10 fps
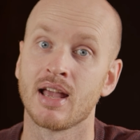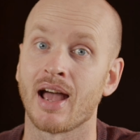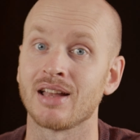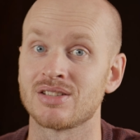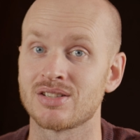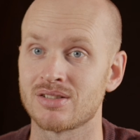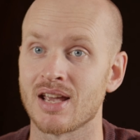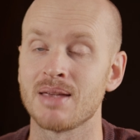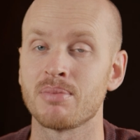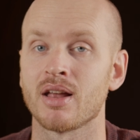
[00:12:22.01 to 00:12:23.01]
and
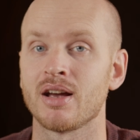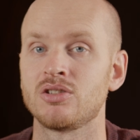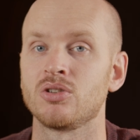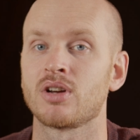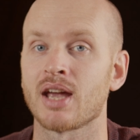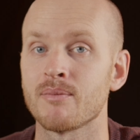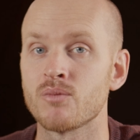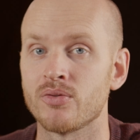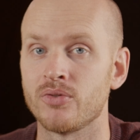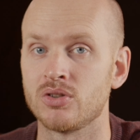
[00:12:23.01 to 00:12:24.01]
stabilize your
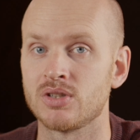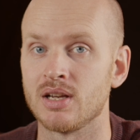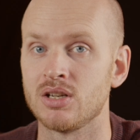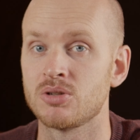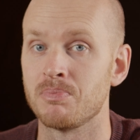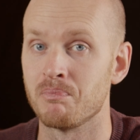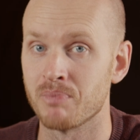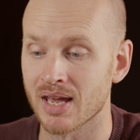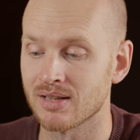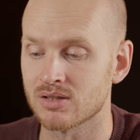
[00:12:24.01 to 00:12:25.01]
camera footage
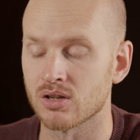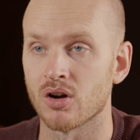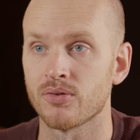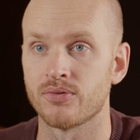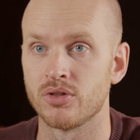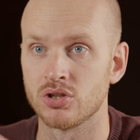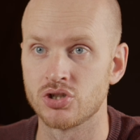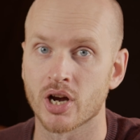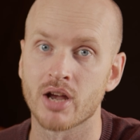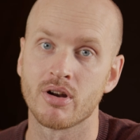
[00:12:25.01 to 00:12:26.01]
based off the
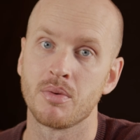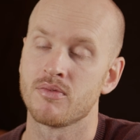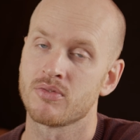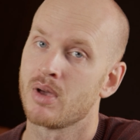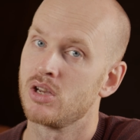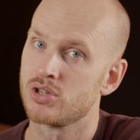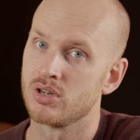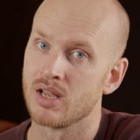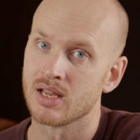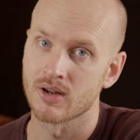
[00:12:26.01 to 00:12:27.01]
gyro
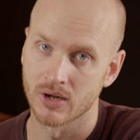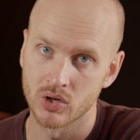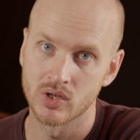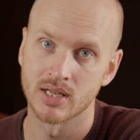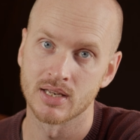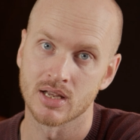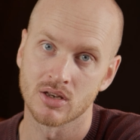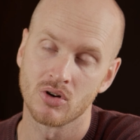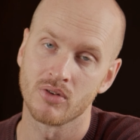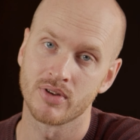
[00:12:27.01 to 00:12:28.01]
information included
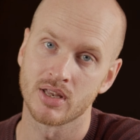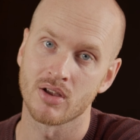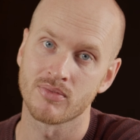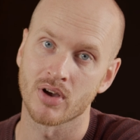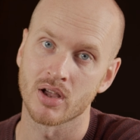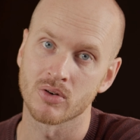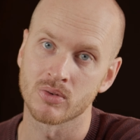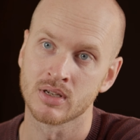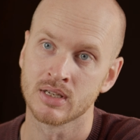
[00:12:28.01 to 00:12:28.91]
in your video file.